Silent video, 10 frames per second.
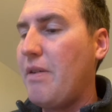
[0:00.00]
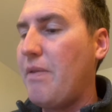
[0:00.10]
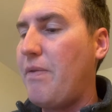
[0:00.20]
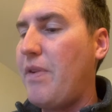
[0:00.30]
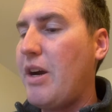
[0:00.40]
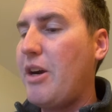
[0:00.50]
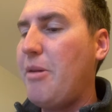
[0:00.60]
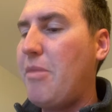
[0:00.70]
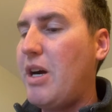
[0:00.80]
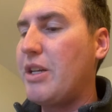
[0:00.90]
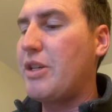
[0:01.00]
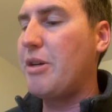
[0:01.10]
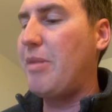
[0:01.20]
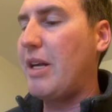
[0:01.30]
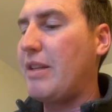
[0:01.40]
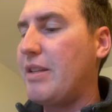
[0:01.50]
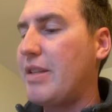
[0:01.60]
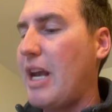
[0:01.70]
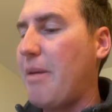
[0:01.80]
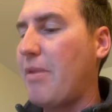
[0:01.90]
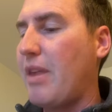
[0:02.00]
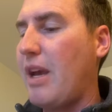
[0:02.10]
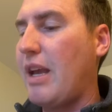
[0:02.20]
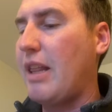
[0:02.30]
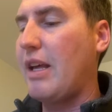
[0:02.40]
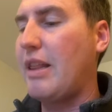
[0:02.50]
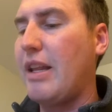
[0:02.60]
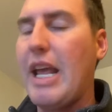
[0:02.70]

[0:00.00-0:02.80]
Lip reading: very much about the same thing that the